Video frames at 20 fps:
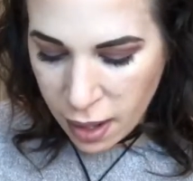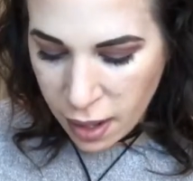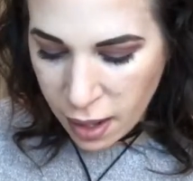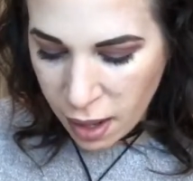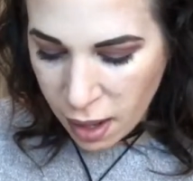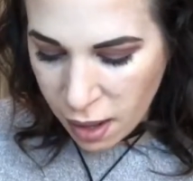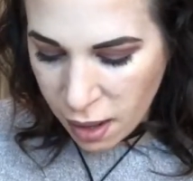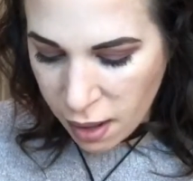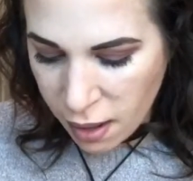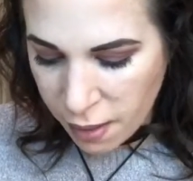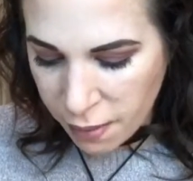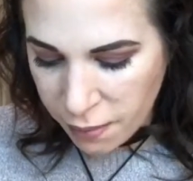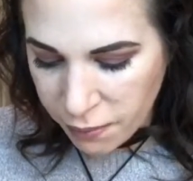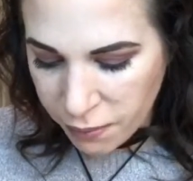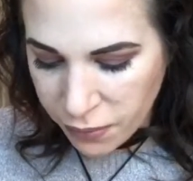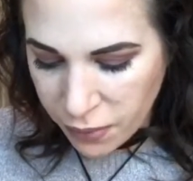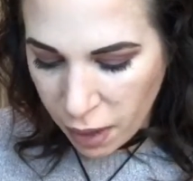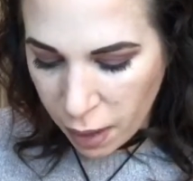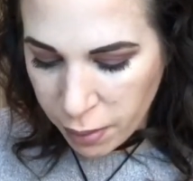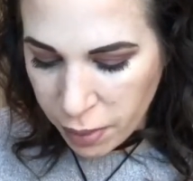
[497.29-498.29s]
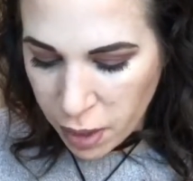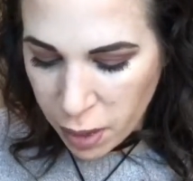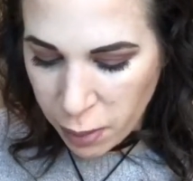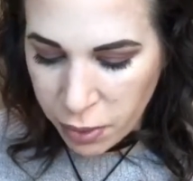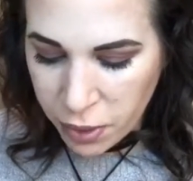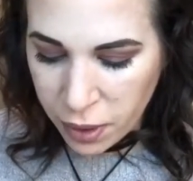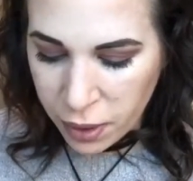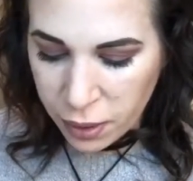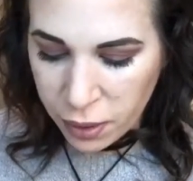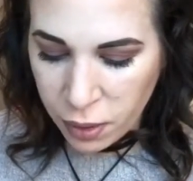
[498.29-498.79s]
I'm gonna
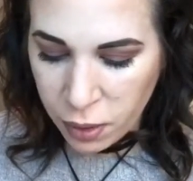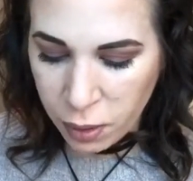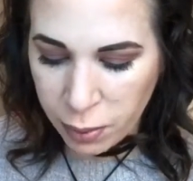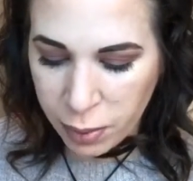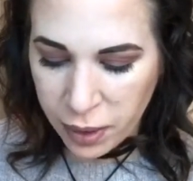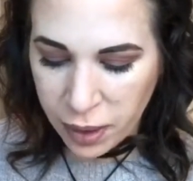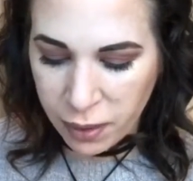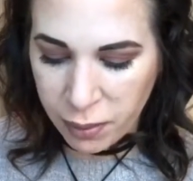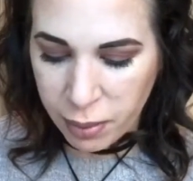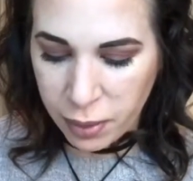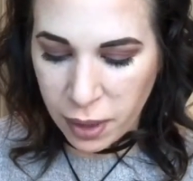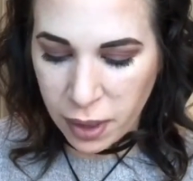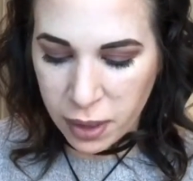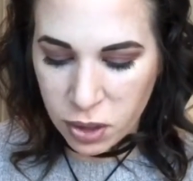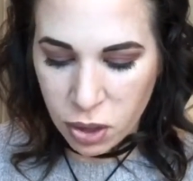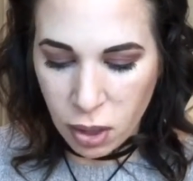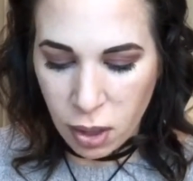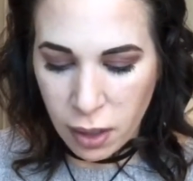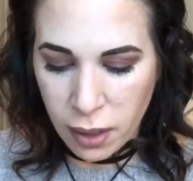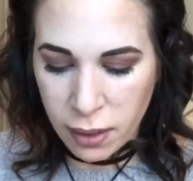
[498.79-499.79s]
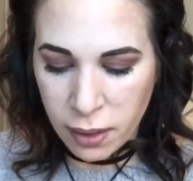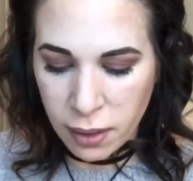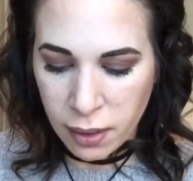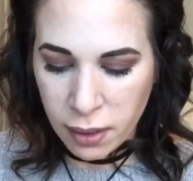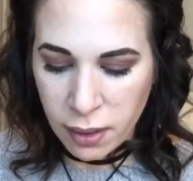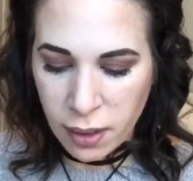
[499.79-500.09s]
put a little bit of blush on.